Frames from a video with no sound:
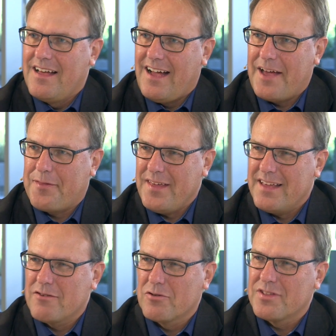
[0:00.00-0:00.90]
I
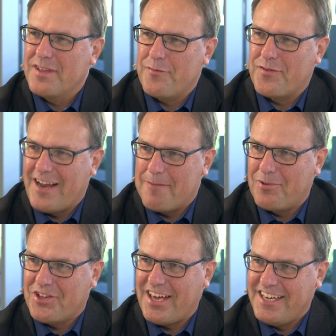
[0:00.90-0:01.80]
think it's also different
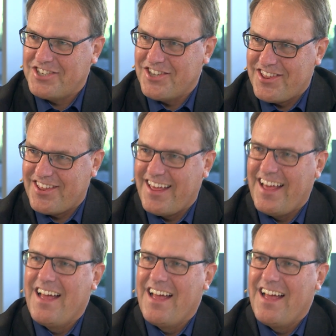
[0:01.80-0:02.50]
applications.